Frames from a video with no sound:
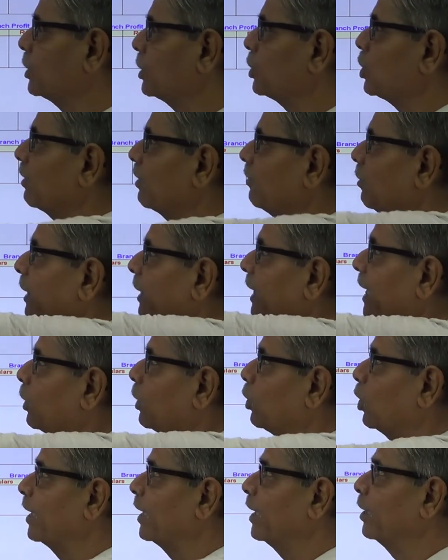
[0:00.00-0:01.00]
stock will be
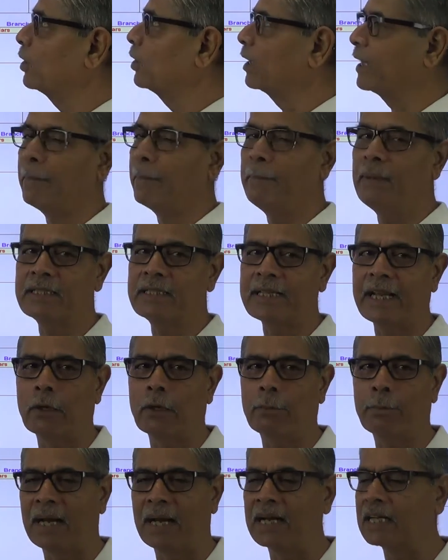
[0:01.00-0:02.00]
recorded to the debit side
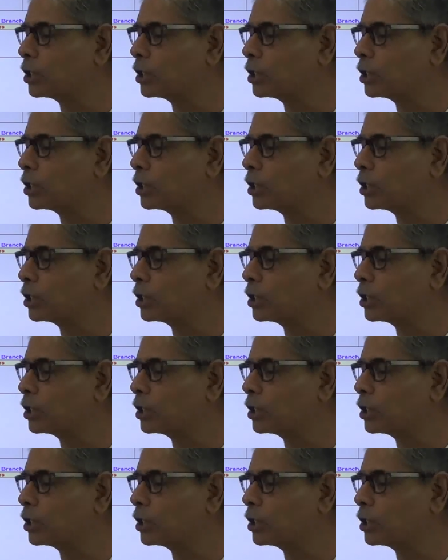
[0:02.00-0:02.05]
of branch